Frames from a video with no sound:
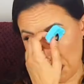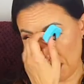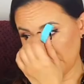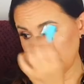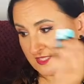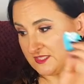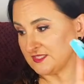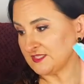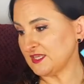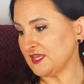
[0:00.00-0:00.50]

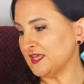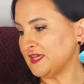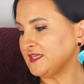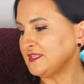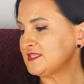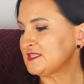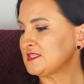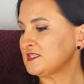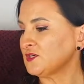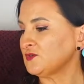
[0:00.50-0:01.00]
In the lane,
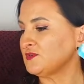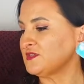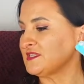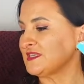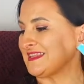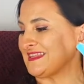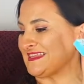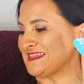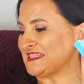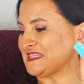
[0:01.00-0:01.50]
snow is
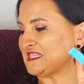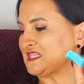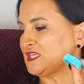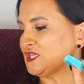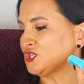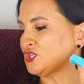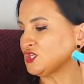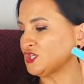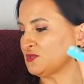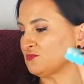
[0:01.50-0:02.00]
glistening,
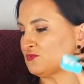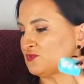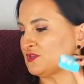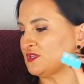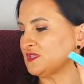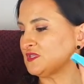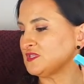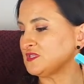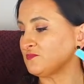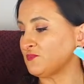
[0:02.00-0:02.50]

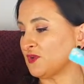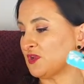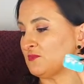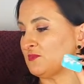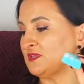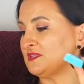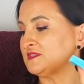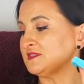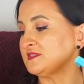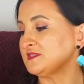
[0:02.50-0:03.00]
shimmering,
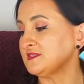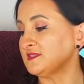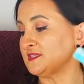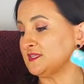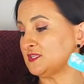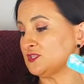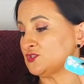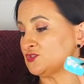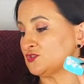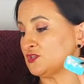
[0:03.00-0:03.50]
spearmint and
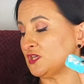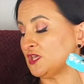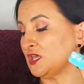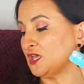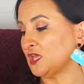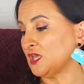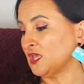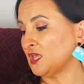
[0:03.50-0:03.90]
tea tree,